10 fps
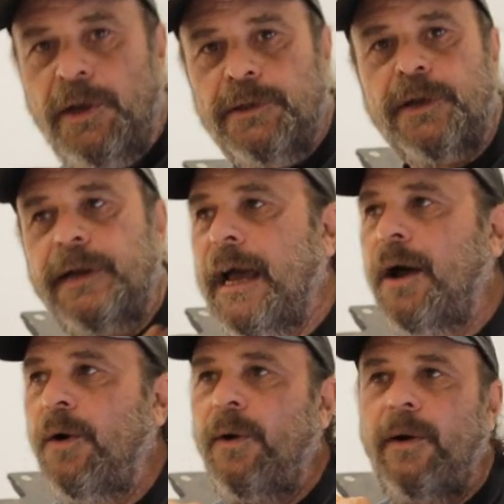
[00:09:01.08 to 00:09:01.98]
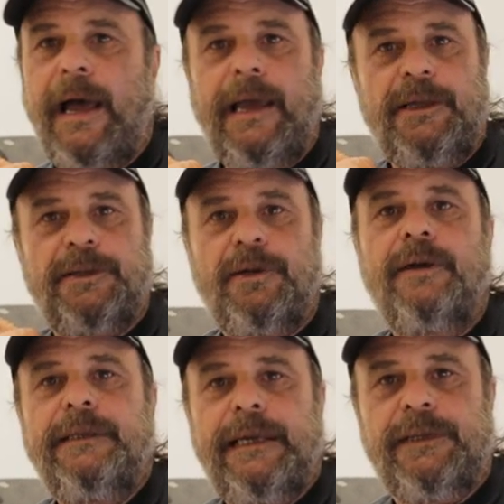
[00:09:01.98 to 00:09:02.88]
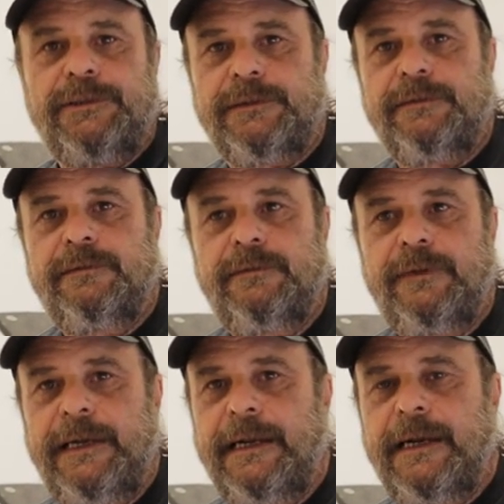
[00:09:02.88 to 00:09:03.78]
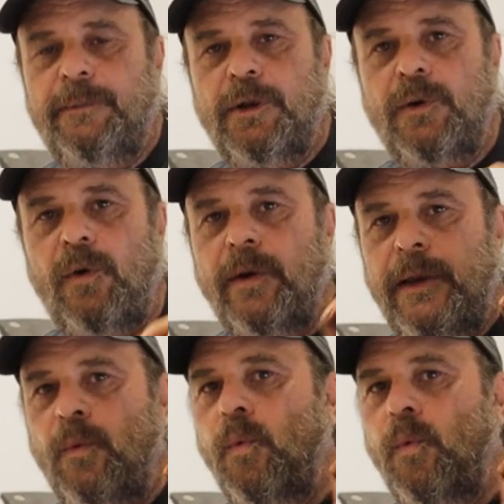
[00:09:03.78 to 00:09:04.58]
So now I start the engine, right? And I'm looking, okay,